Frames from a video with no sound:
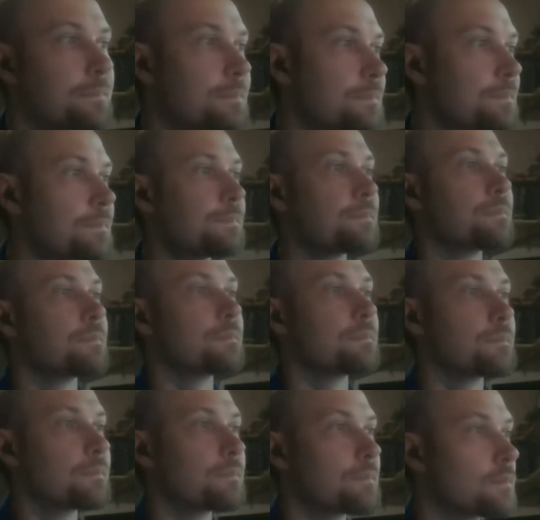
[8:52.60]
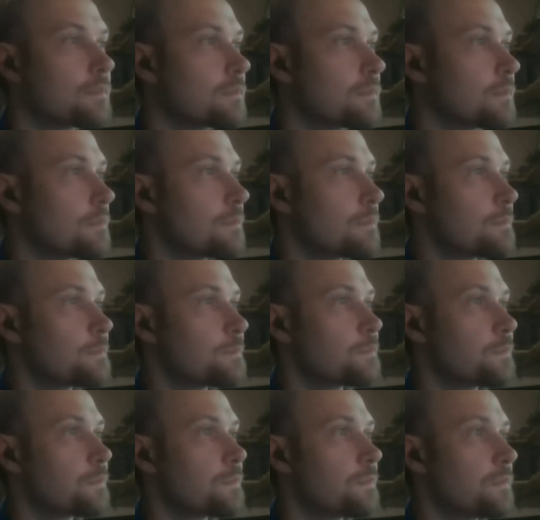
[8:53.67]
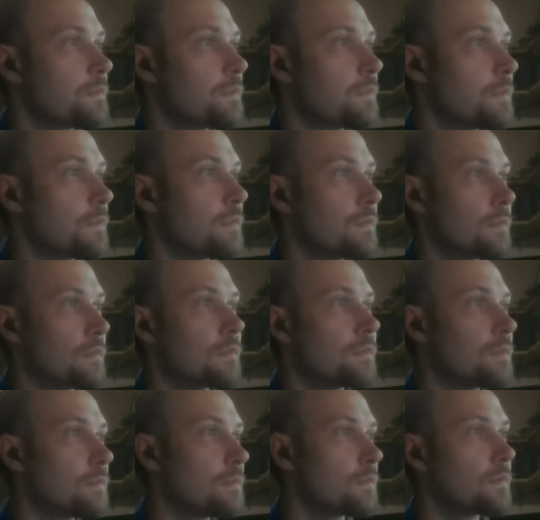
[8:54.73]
Nobody speaks.